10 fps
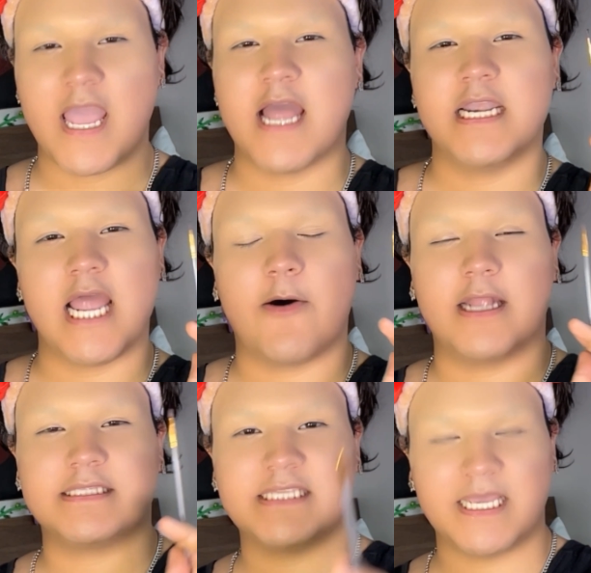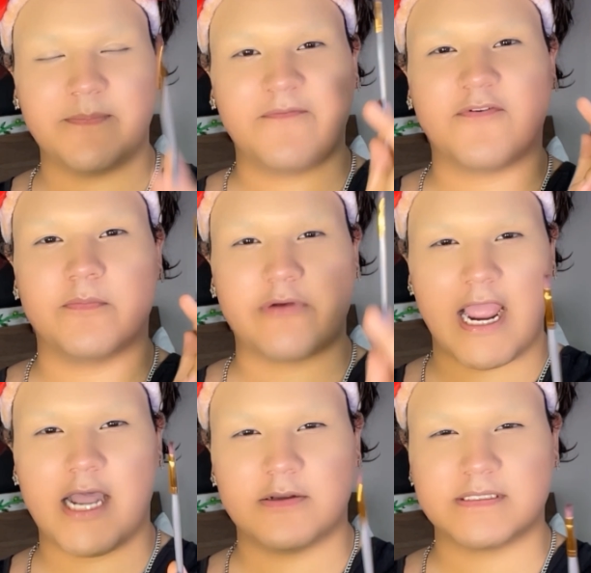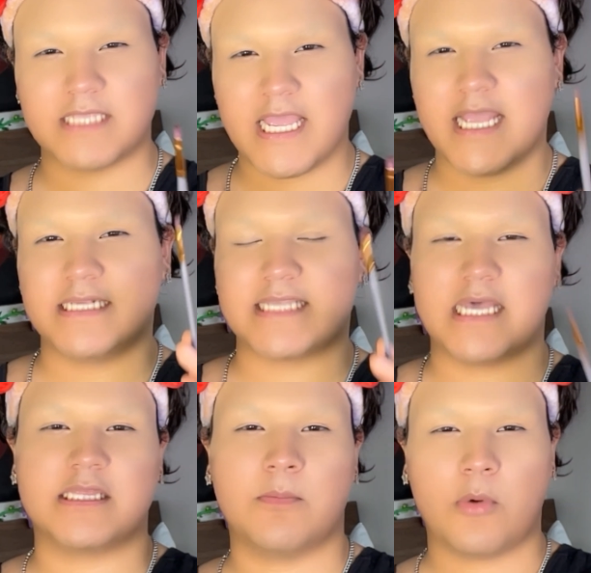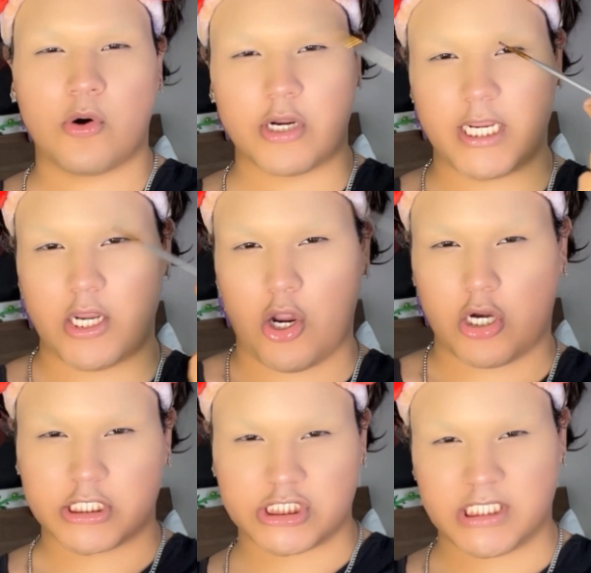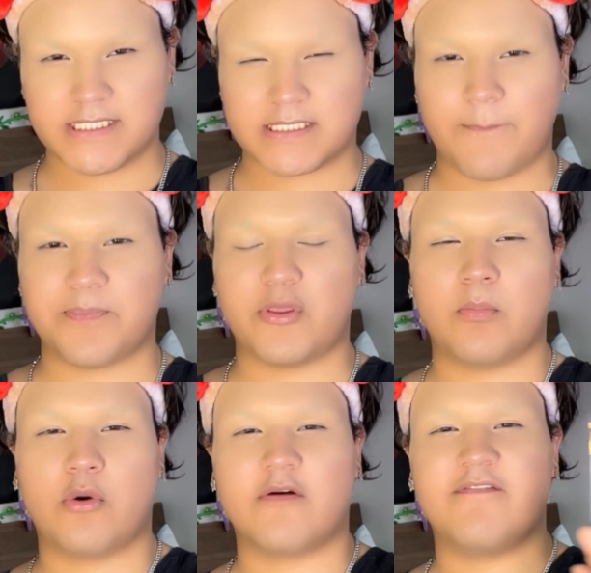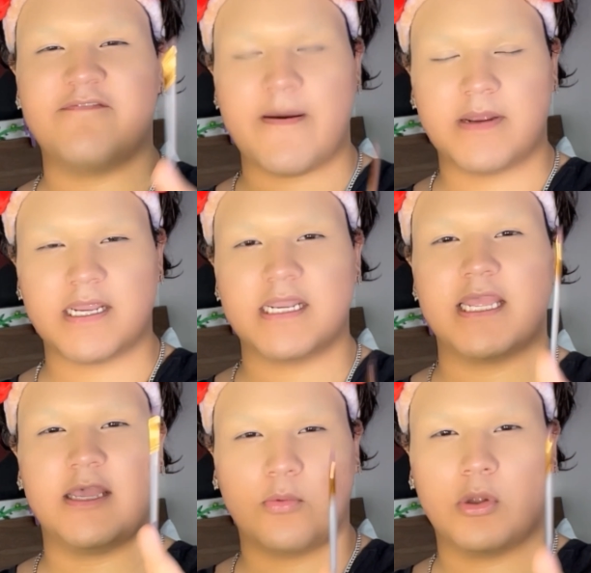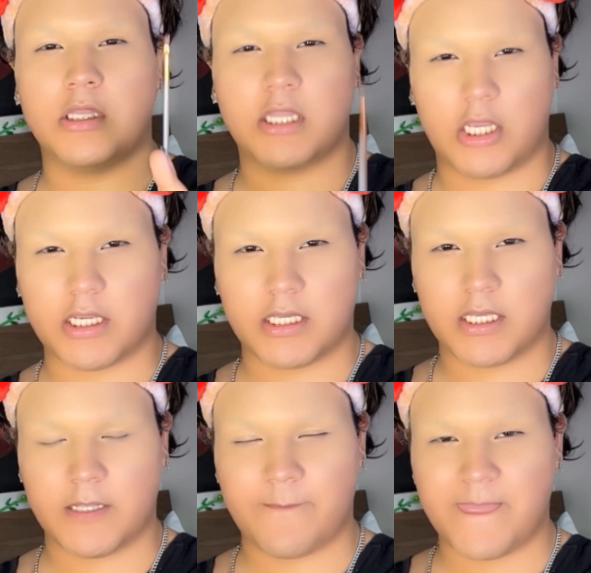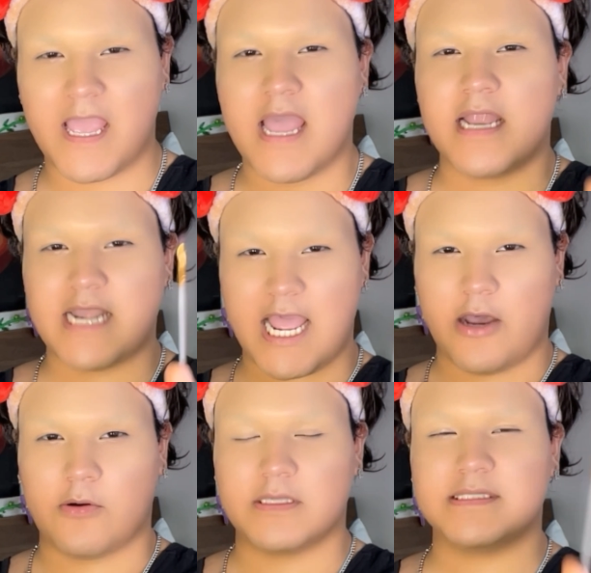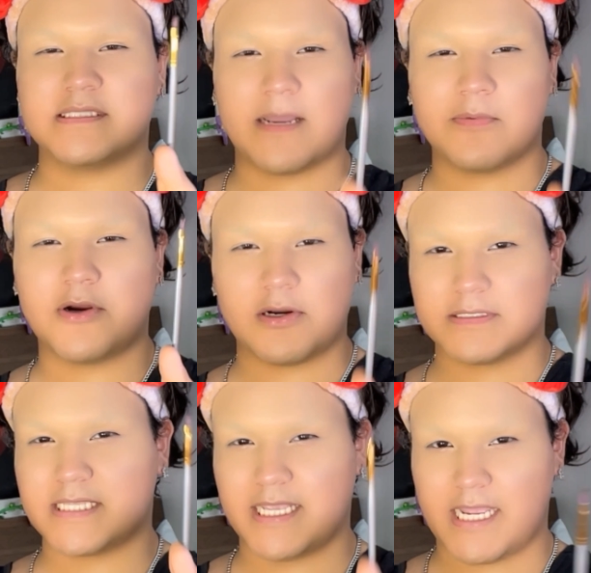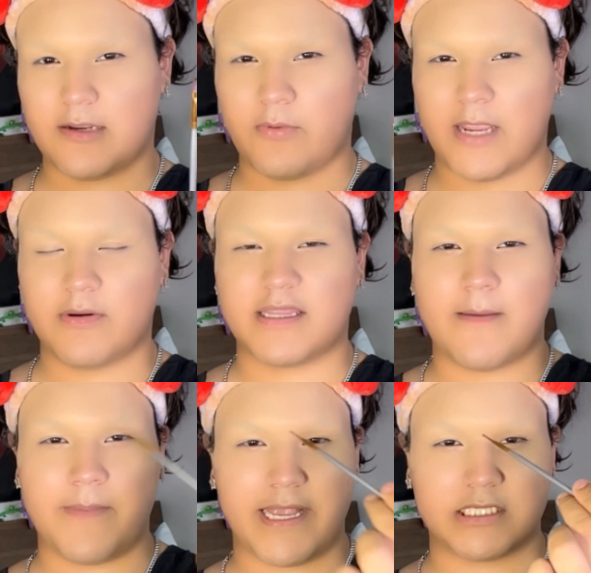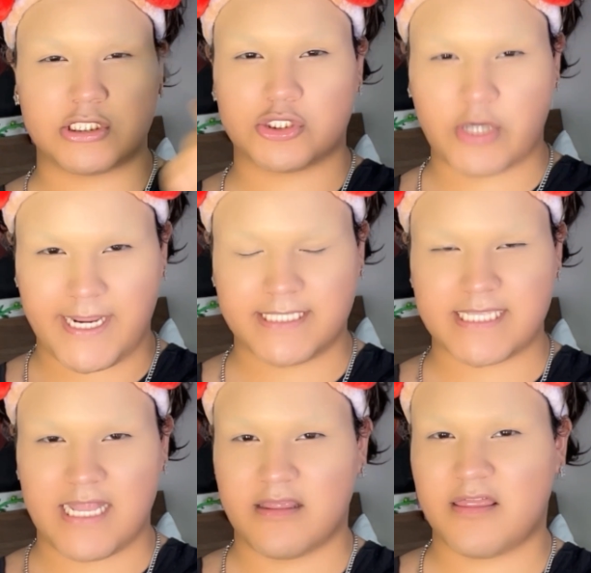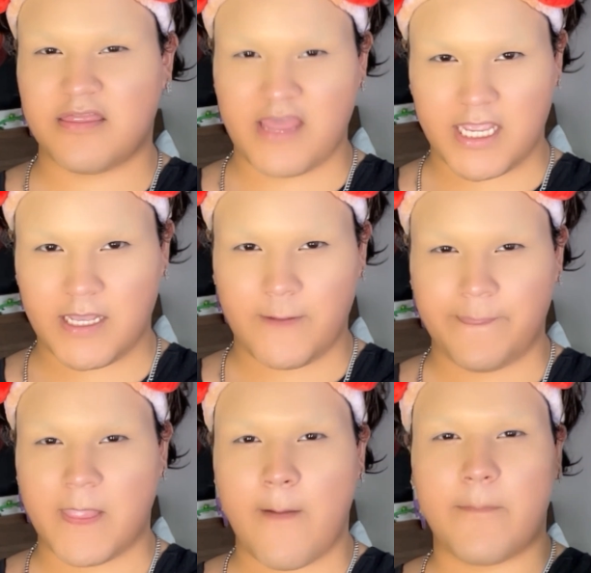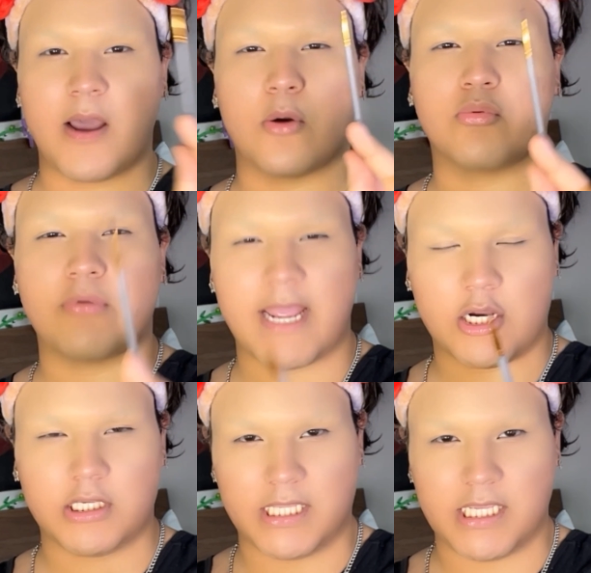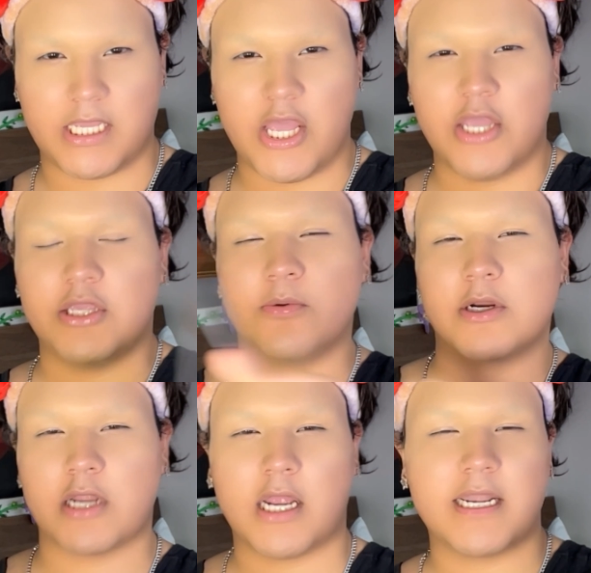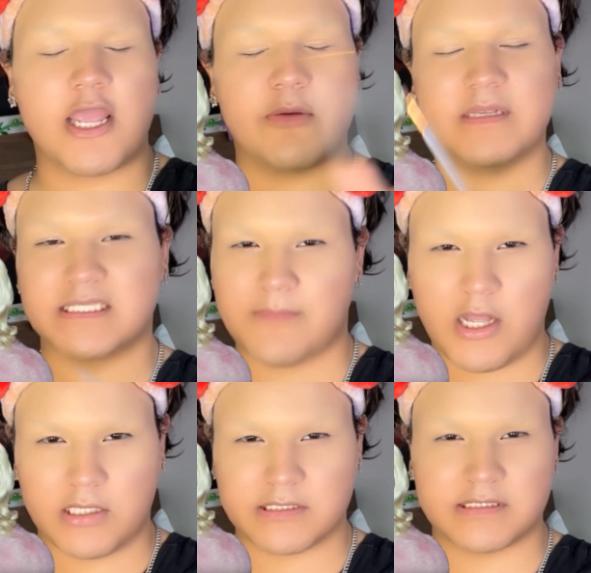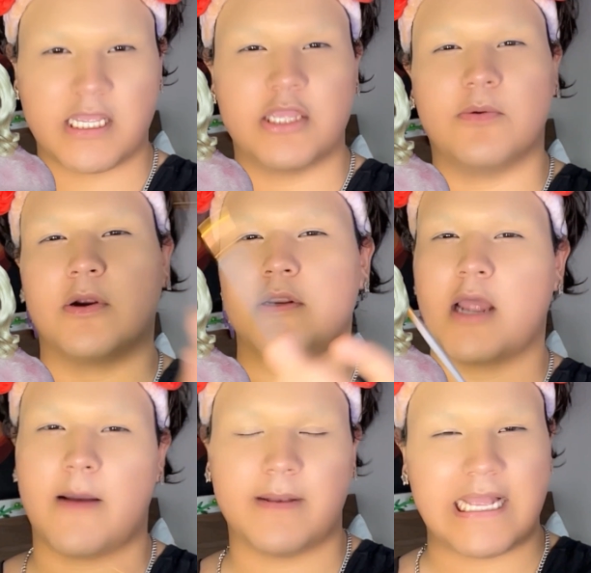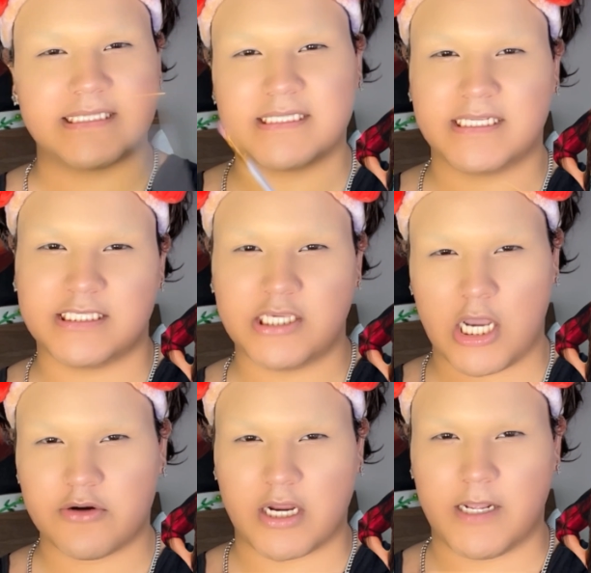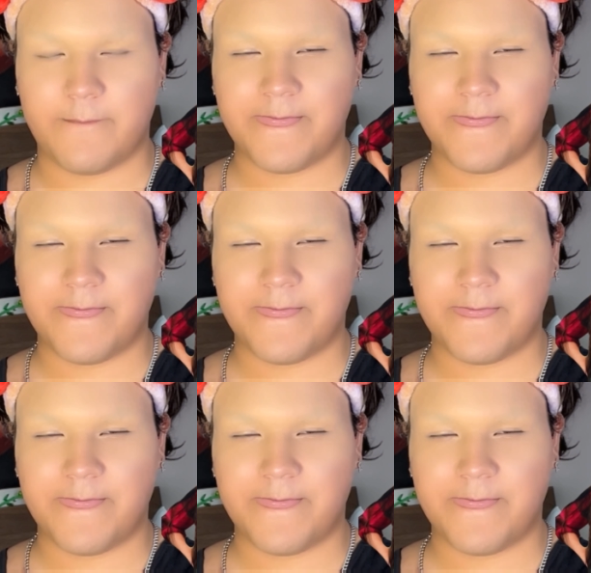Now, a tip for brows is that the more it arches, the more feminine it will look. Now, some girls can get away with it being straight and thick, but rarely. You are not Naomi Smalls. You are not Plastic Tiara.